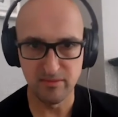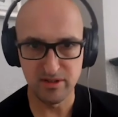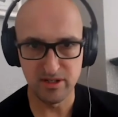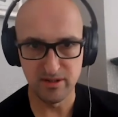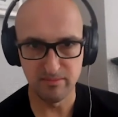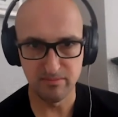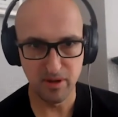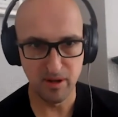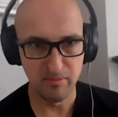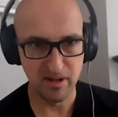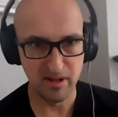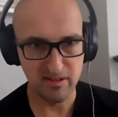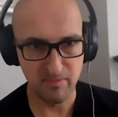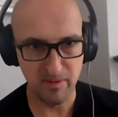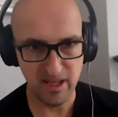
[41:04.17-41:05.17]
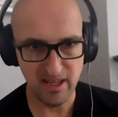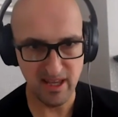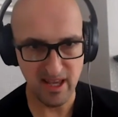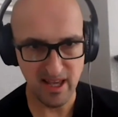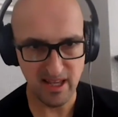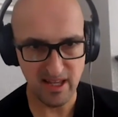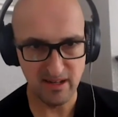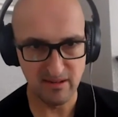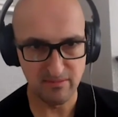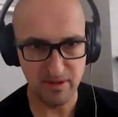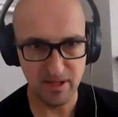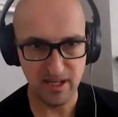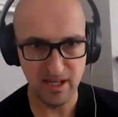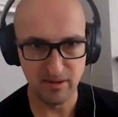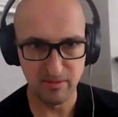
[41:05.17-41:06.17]
to public speaking and
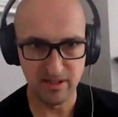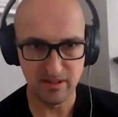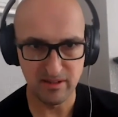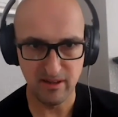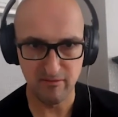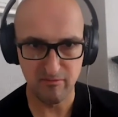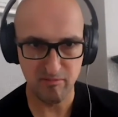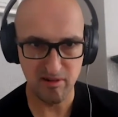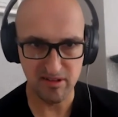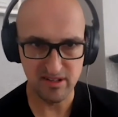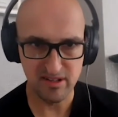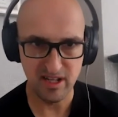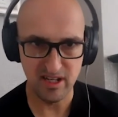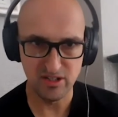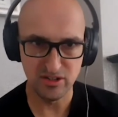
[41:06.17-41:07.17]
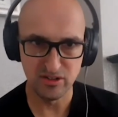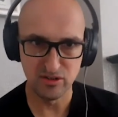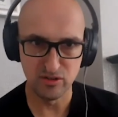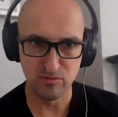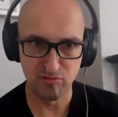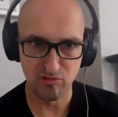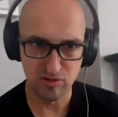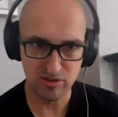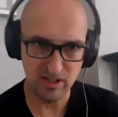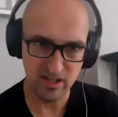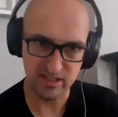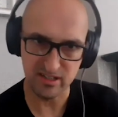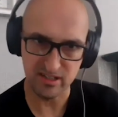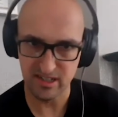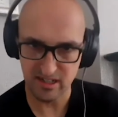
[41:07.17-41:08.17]
being able to give presentations or
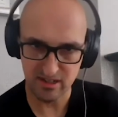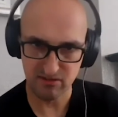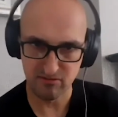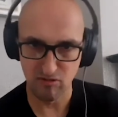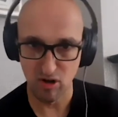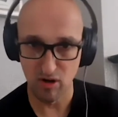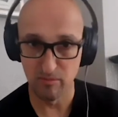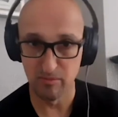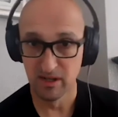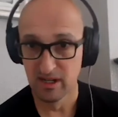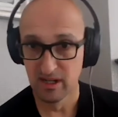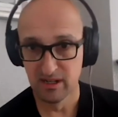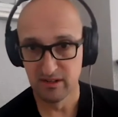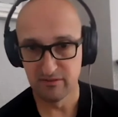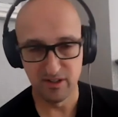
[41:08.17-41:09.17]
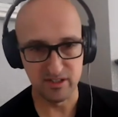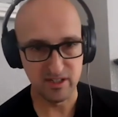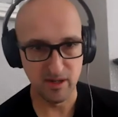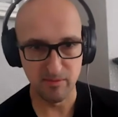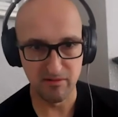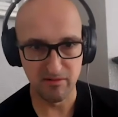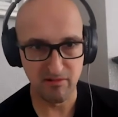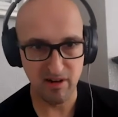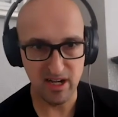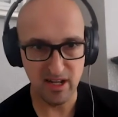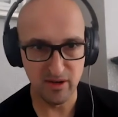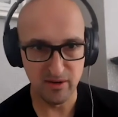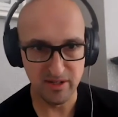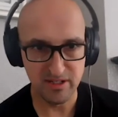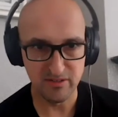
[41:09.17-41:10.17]
broadcast. I said to Rob, first couple of
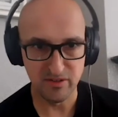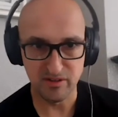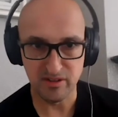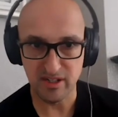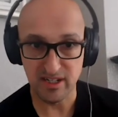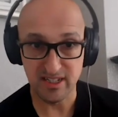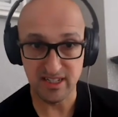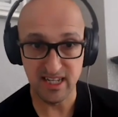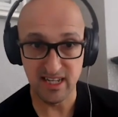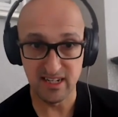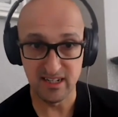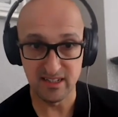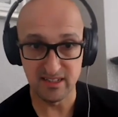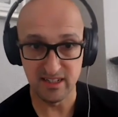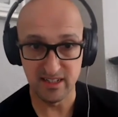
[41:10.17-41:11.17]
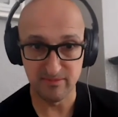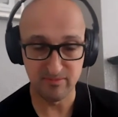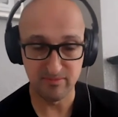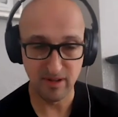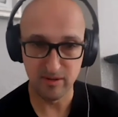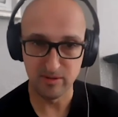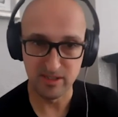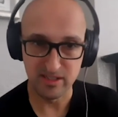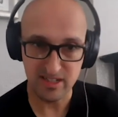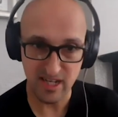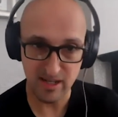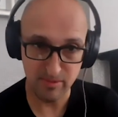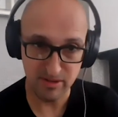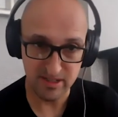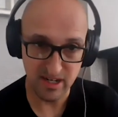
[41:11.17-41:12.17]
radio interviews I did I was a
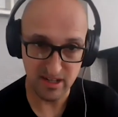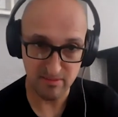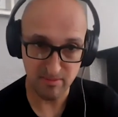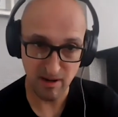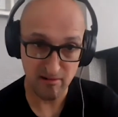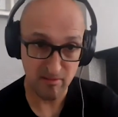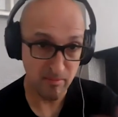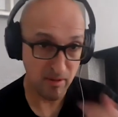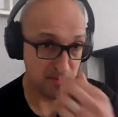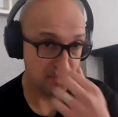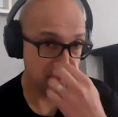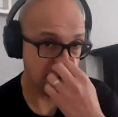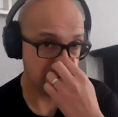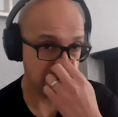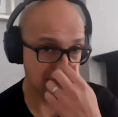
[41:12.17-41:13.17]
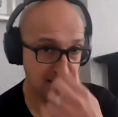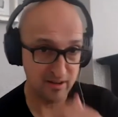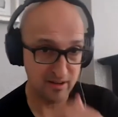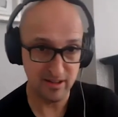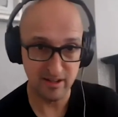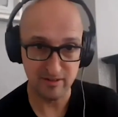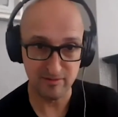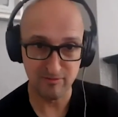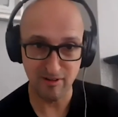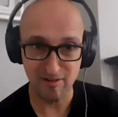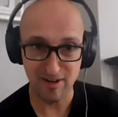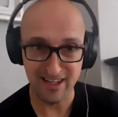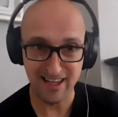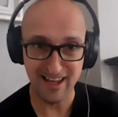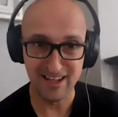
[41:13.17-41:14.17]
table tennis player in my background, and I'd
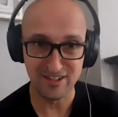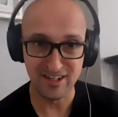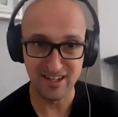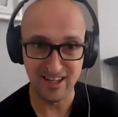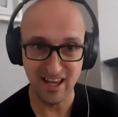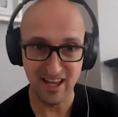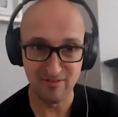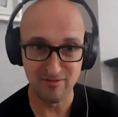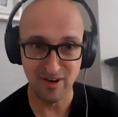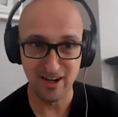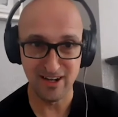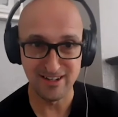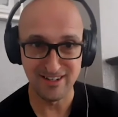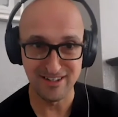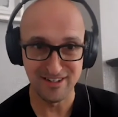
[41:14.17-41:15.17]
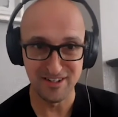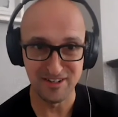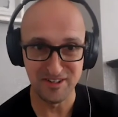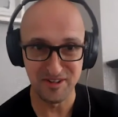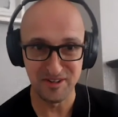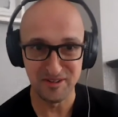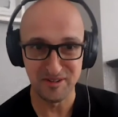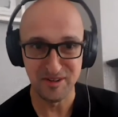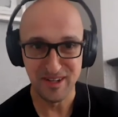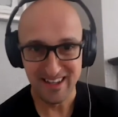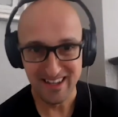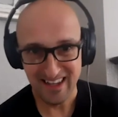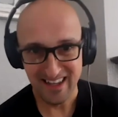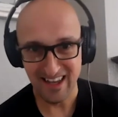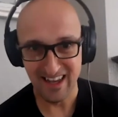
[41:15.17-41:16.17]
very occasionally get invited to do
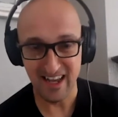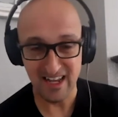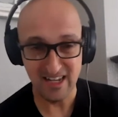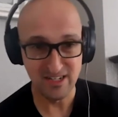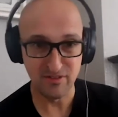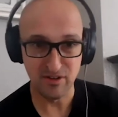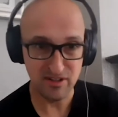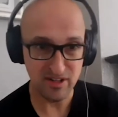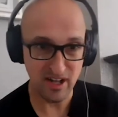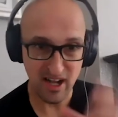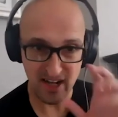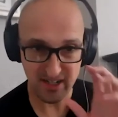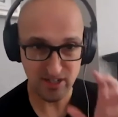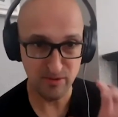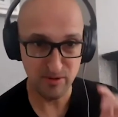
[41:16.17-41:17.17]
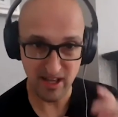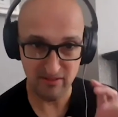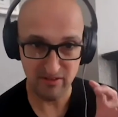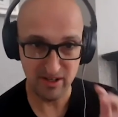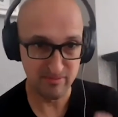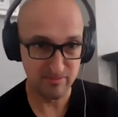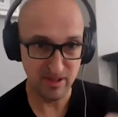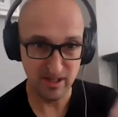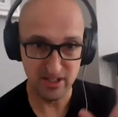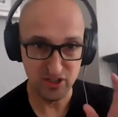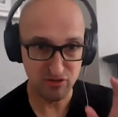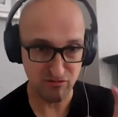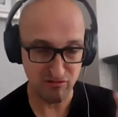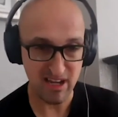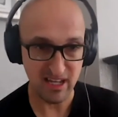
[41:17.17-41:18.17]
interviews. I actually would have a
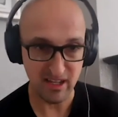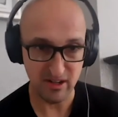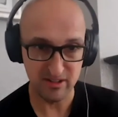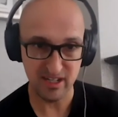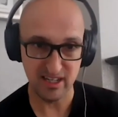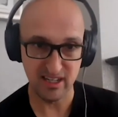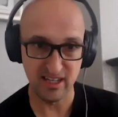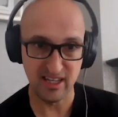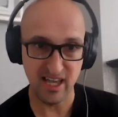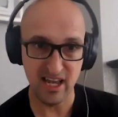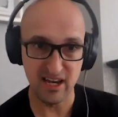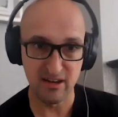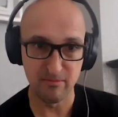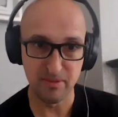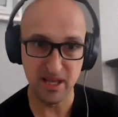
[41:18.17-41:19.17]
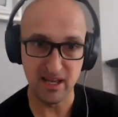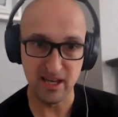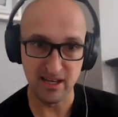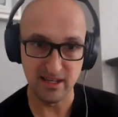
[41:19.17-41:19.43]
drink. I'd take a can of beer